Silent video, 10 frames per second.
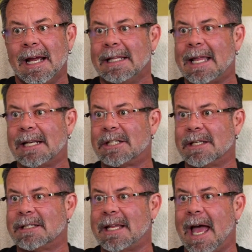that
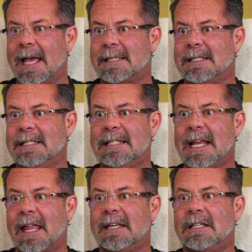just has
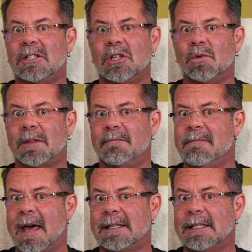nothing to do with
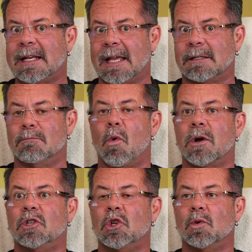medicine, has more
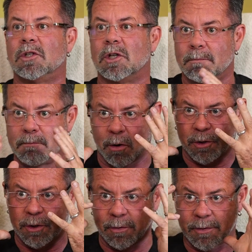to do with just
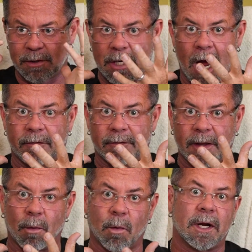personal stuff
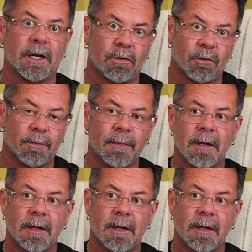that we're working through.